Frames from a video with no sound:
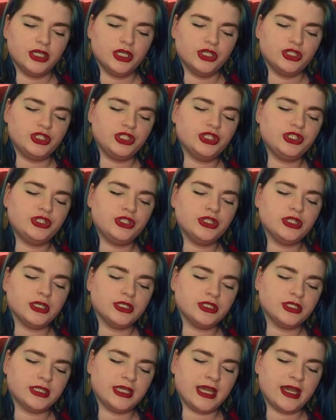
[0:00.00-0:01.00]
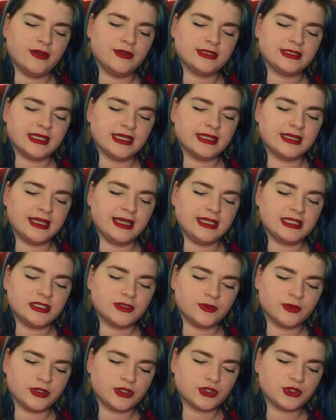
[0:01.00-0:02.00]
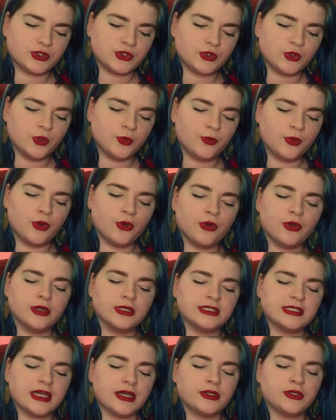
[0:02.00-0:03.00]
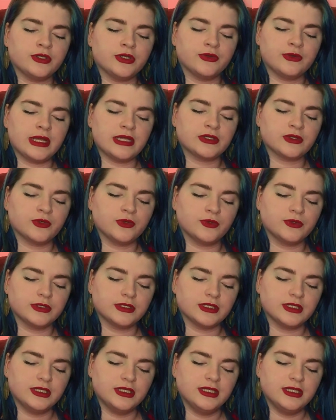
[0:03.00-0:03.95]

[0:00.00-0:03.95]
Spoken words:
She stood under the outside light with the snow poured down on her red coat.